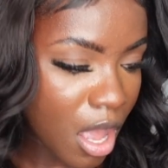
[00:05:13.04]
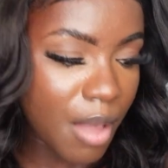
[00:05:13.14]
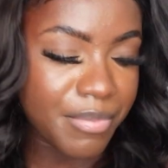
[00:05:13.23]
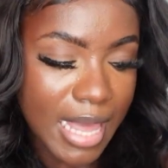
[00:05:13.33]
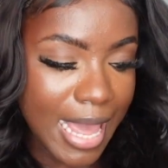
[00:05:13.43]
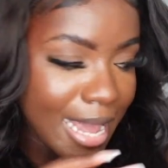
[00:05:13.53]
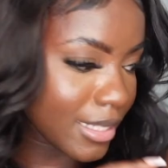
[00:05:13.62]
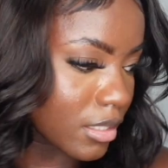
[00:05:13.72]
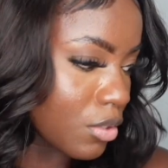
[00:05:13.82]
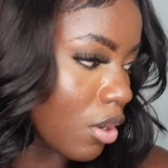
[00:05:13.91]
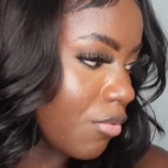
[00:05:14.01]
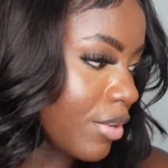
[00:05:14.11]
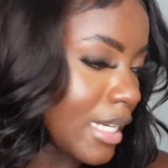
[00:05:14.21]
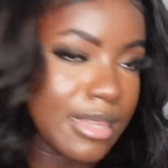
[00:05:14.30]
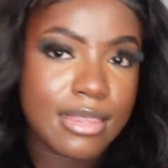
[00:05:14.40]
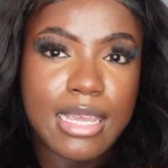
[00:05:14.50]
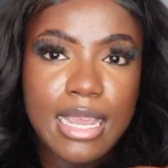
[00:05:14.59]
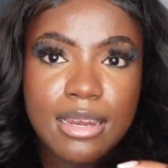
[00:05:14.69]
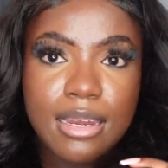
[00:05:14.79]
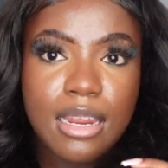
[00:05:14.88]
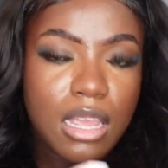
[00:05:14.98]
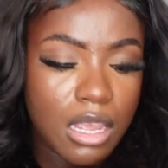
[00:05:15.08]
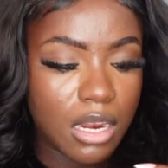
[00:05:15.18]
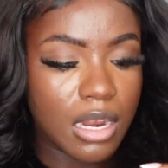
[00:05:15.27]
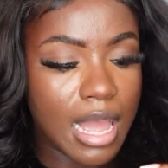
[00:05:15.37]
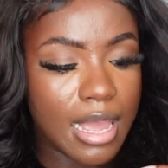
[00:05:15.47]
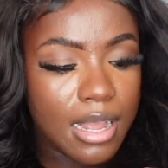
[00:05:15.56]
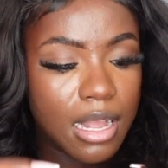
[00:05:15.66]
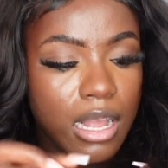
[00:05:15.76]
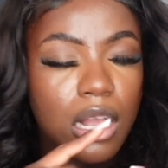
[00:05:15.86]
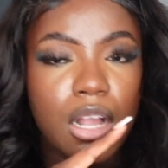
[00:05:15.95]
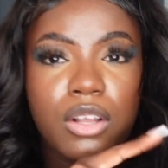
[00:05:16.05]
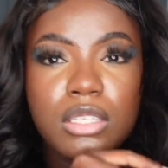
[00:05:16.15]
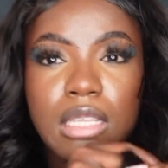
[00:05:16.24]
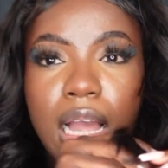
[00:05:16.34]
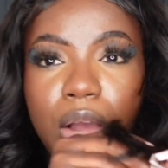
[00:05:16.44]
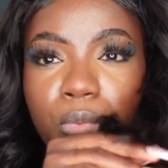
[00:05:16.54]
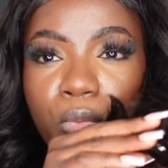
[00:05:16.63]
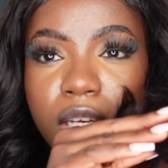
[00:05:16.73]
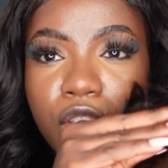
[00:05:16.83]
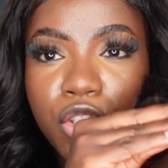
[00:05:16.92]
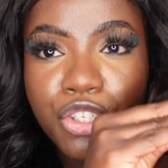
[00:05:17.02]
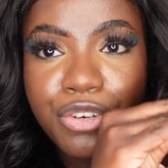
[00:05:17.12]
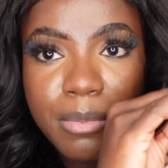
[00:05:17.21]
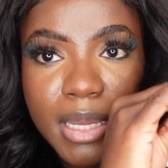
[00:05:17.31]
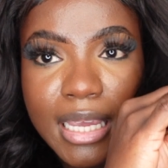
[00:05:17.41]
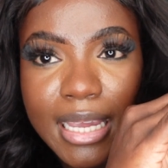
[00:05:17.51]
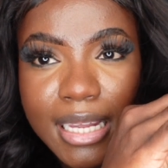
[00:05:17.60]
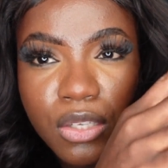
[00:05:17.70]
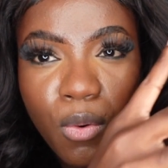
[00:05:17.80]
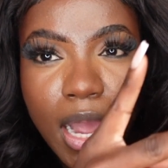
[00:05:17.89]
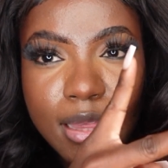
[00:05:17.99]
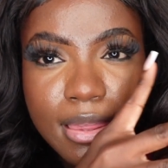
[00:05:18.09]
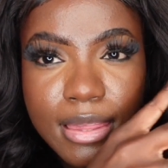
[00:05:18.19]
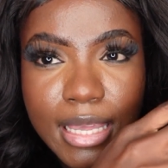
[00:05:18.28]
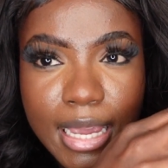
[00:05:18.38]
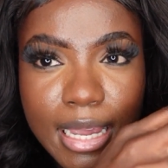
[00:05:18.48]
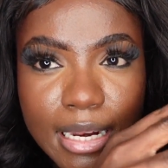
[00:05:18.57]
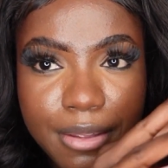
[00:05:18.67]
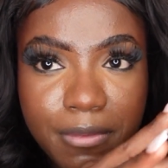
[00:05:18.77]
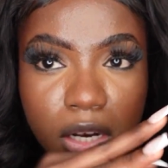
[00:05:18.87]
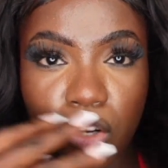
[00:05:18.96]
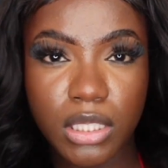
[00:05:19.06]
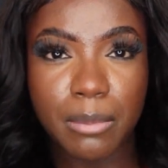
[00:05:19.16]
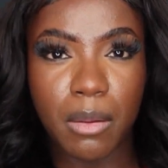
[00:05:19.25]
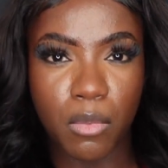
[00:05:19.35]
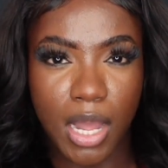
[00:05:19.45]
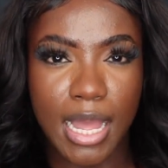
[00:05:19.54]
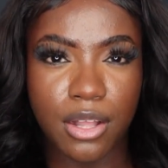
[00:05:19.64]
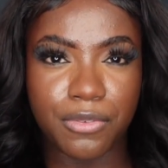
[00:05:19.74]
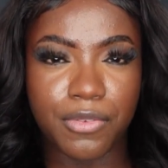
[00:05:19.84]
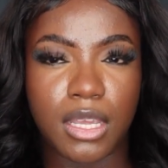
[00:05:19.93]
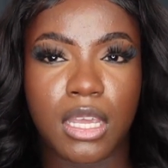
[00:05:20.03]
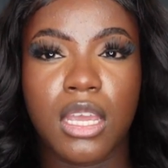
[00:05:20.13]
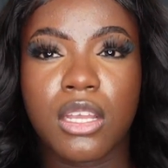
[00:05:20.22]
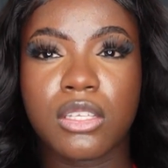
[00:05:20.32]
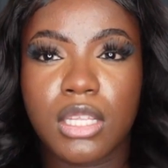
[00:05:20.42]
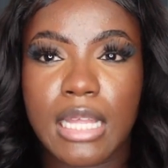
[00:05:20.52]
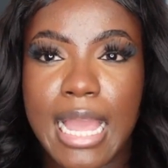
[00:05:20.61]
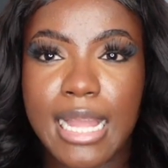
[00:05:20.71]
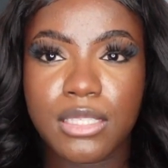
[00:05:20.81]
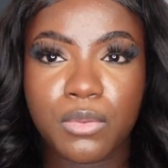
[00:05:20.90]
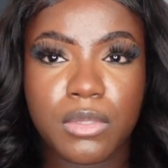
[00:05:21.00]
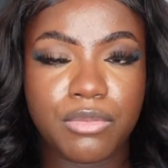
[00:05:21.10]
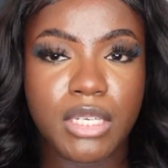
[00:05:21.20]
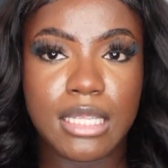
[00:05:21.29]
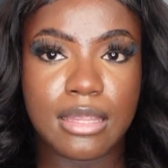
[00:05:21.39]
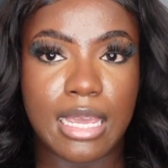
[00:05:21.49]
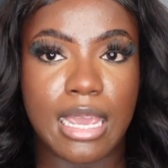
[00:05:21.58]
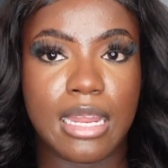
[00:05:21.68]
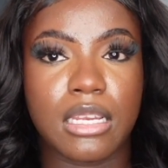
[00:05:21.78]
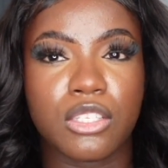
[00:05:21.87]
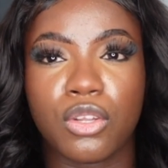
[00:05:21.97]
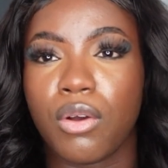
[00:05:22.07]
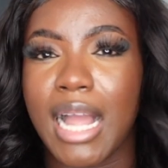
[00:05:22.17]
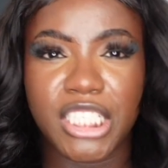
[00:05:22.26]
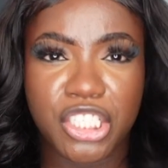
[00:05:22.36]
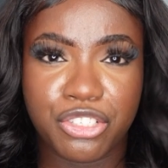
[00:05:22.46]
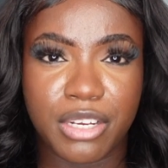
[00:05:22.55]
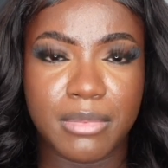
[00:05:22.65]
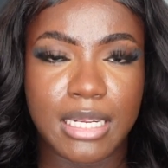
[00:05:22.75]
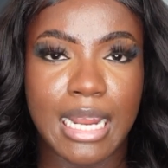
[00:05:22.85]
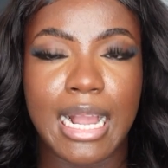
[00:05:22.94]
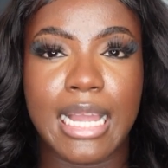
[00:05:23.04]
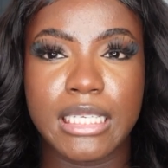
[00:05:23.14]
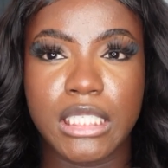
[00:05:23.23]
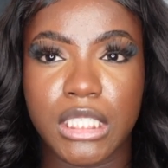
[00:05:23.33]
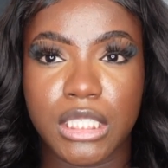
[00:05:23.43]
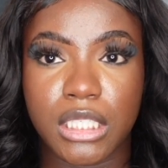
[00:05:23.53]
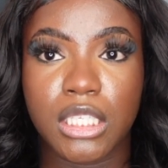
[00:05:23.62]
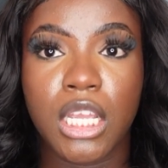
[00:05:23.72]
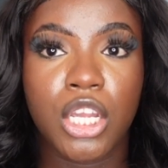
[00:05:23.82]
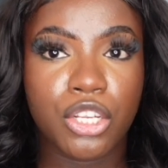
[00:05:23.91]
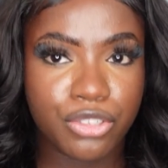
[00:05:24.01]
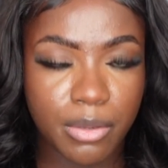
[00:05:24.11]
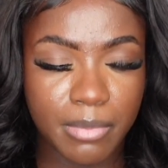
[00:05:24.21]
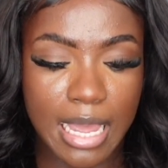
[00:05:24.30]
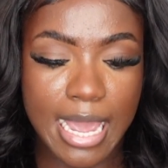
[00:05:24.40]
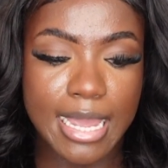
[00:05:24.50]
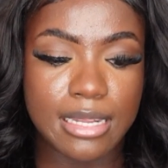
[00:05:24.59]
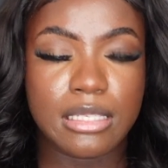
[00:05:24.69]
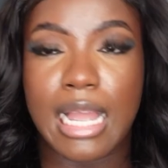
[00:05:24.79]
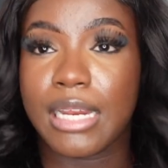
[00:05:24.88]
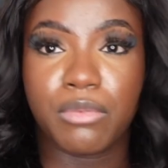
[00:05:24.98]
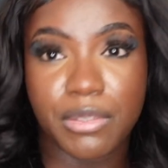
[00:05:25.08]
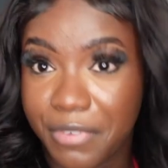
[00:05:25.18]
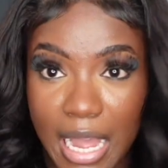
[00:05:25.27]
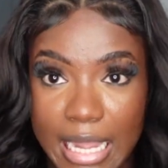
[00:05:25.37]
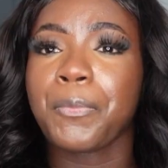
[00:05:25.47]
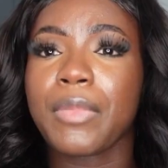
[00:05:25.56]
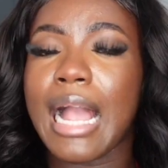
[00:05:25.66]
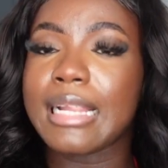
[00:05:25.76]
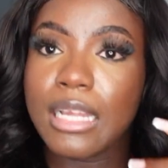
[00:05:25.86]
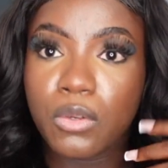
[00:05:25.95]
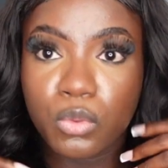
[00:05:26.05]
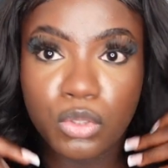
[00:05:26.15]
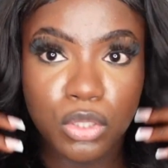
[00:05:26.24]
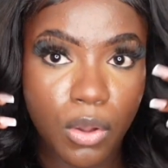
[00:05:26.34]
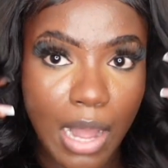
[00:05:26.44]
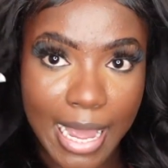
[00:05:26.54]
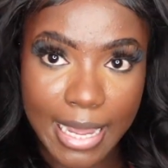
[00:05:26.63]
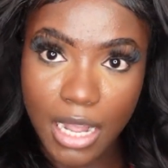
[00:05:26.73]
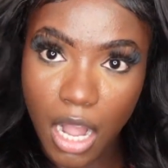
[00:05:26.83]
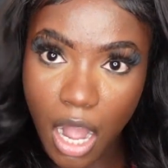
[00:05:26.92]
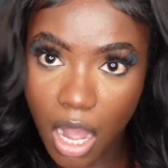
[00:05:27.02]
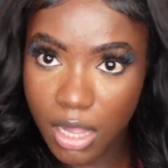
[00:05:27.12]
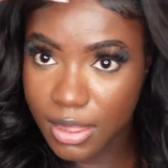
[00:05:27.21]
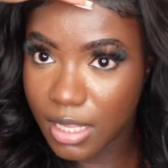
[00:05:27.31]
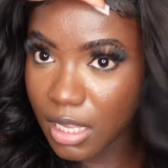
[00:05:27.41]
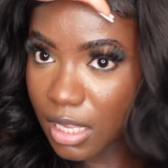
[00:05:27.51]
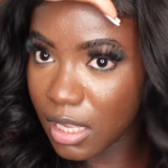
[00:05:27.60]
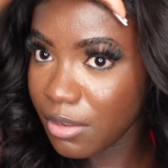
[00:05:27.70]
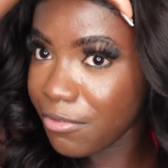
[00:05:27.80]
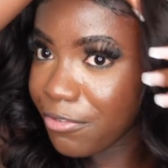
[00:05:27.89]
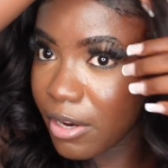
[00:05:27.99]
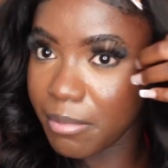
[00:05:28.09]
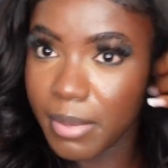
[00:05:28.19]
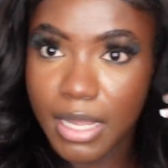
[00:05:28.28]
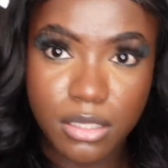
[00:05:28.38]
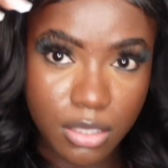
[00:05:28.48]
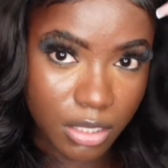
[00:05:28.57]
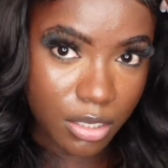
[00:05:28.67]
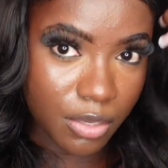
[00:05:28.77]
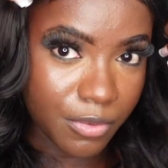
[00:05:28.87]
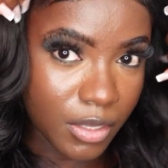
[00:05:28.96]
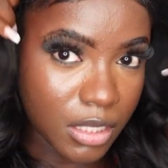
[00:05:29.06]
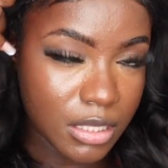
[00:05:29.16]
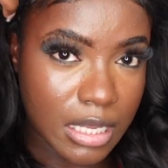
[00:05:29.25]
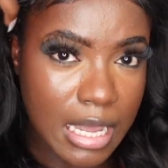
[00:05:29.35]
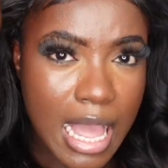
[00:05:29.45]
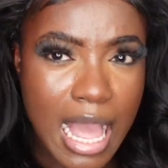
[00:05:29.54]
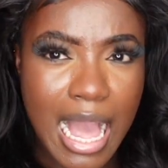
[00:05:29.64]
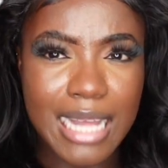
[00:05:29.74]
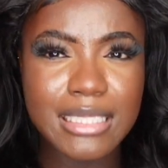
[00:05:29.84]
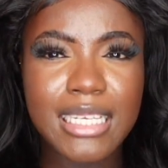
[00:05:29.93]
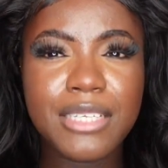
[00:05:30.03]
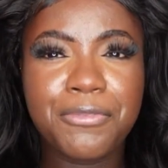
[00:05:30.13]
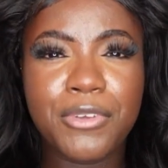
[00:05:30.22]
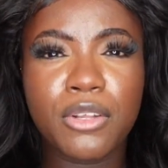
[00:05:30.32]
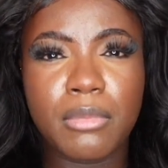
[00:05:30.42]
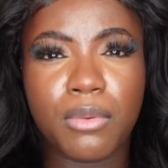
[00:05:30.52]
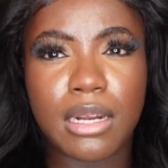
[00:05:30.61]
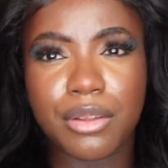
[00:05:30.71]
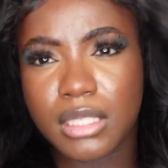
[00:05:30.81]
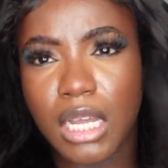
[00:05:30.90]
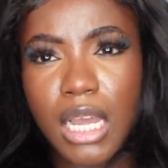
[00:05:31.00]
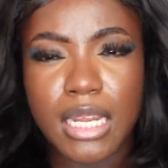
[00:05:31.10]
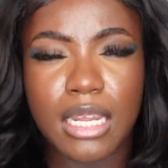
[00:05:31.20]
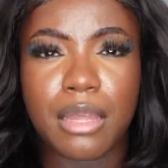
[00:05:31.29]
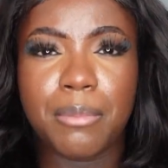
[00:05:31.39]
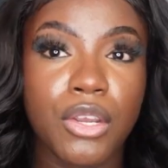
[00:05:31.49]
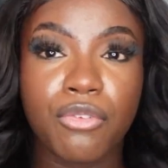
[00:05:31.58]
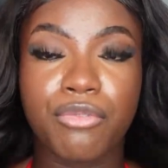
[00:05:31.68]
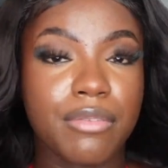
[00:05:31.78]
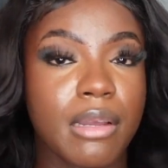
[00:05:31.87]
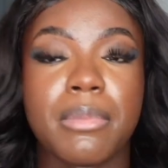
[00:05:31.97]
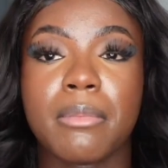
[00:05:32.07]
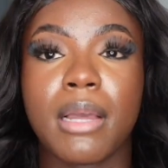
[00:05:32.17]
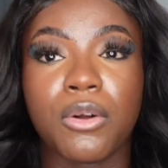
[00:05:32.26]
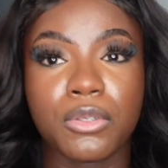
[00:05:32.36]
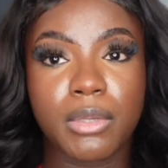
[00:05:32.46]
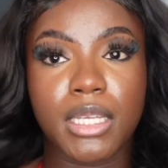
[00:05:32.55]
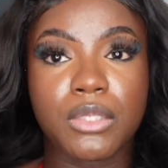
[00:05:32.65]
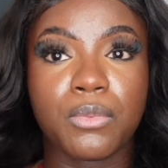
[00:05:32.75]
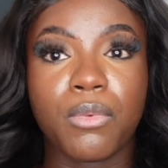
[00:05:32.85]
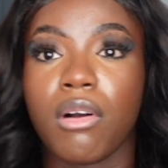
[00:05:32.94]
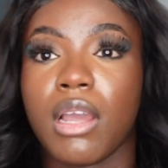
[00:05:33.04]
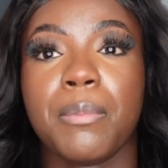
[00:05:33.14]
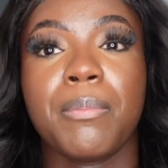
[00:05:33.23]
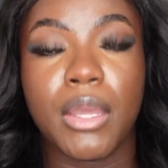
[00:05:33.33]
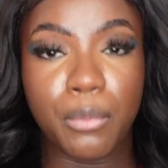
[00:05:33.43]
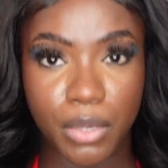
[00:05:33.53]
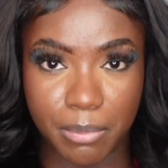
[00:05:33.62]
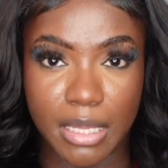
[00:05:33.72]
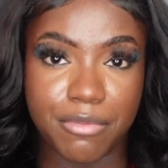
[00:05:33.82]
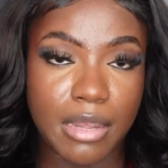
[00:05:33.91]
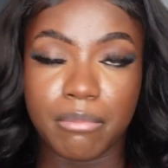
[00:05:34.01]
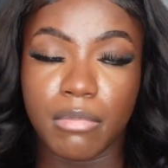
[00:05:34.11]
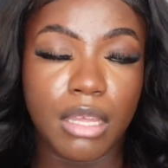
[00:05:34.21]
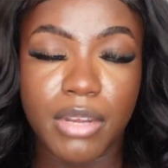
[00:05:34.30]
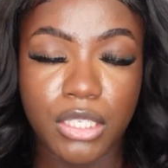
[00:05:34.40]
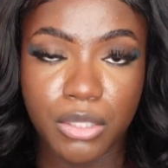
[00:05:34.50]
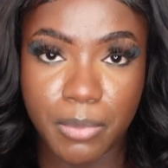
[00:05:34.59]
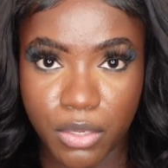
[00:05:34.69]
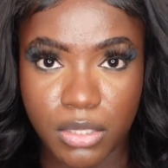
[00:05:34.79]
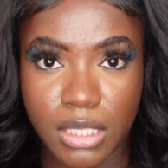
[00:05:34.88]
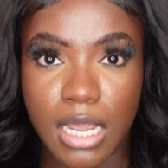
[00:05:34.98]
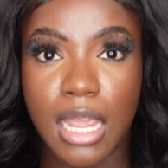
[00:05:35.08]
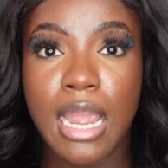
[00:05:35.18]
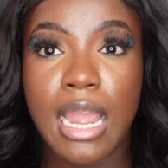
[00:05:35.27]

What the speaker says: The ends got really thin, like, because when you trim it, it gets quite thick and it looks a bit more healthy. So the ends was really thin, so I just trimmed it. Like, I literally just trimmed the ends and it was fine. And then also I cut the front bit, so I don't know if you can see. I did film it when I was cutting it. Revamping my old wig is what it would be if I do post it.